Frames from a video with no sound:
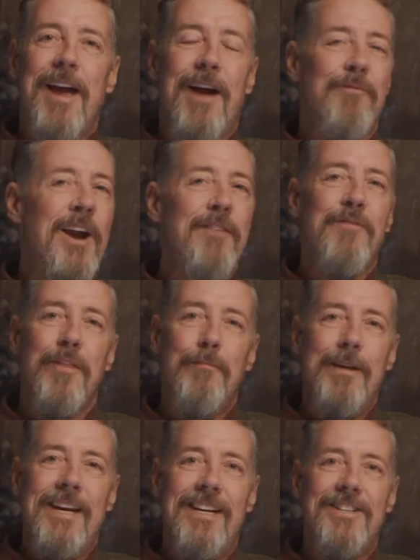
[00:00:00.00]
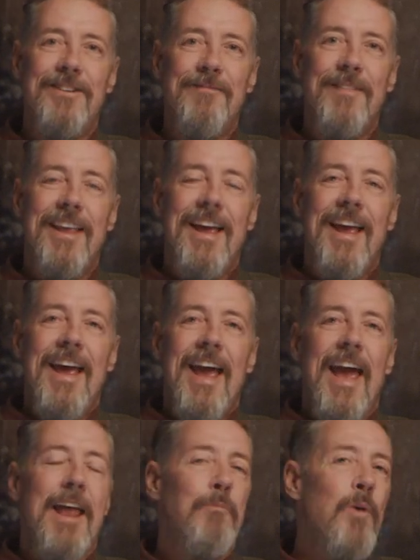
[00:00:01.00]
I'm ready for the beach.
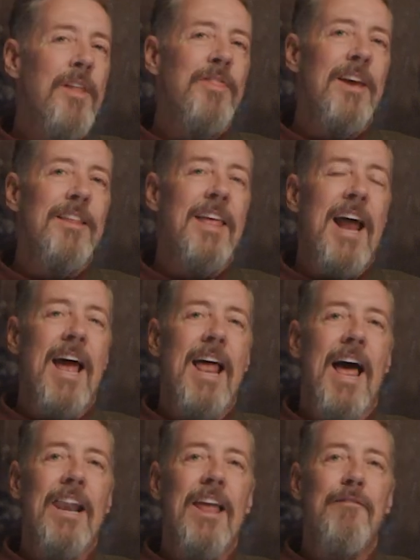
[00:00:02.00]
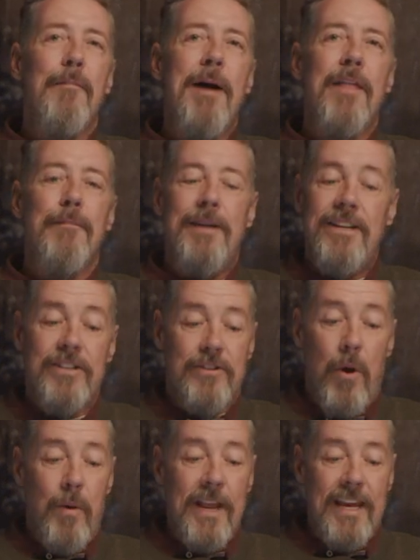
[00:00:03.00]
And one thing that I, I love about the beach is
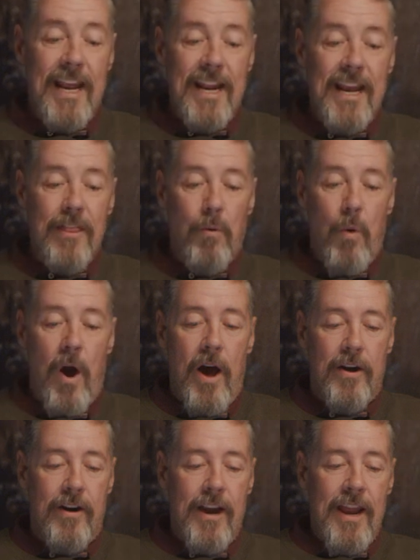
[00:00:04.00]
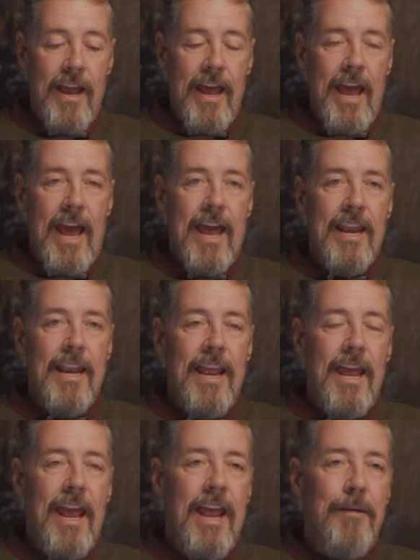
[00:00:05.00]
going and getting in the water. And
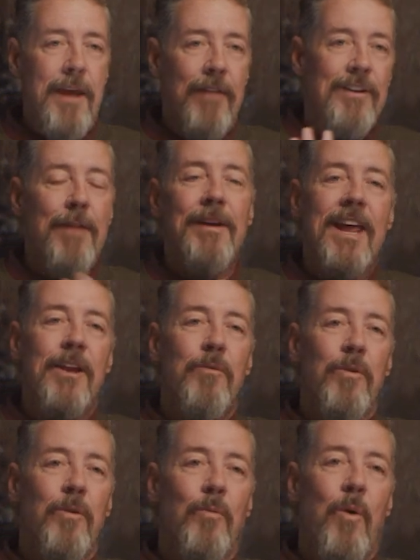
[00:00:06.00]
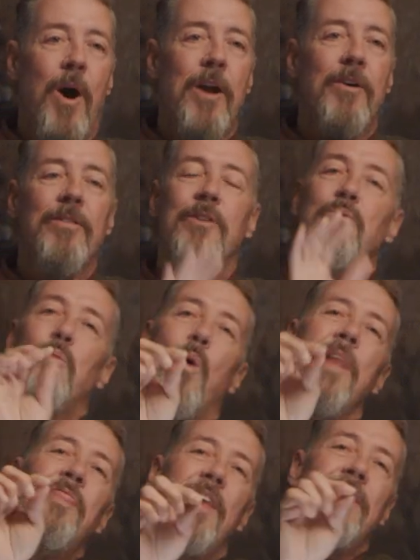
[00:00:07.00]
and every time I get in the water, there's
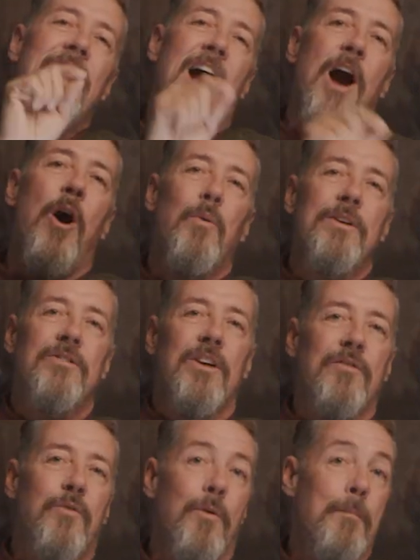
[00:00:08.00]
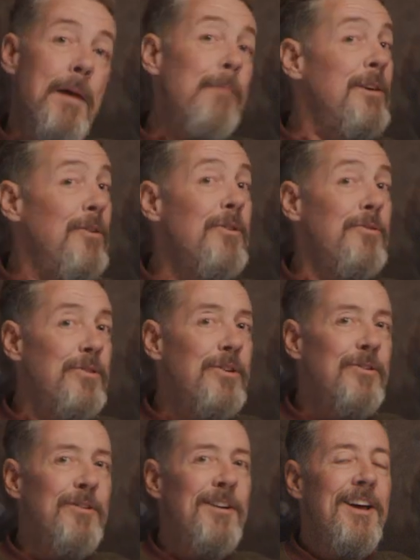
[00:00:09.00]
one thing that I always look for, and maybe you do
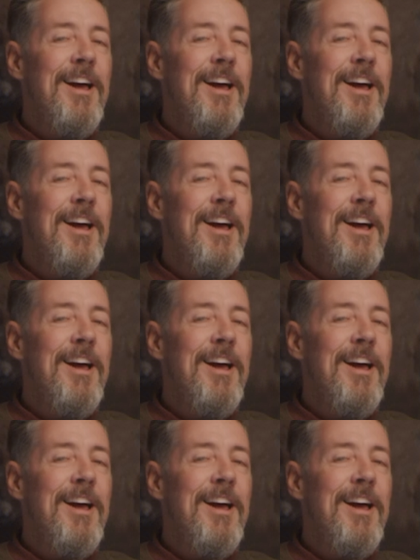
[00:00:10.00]
too.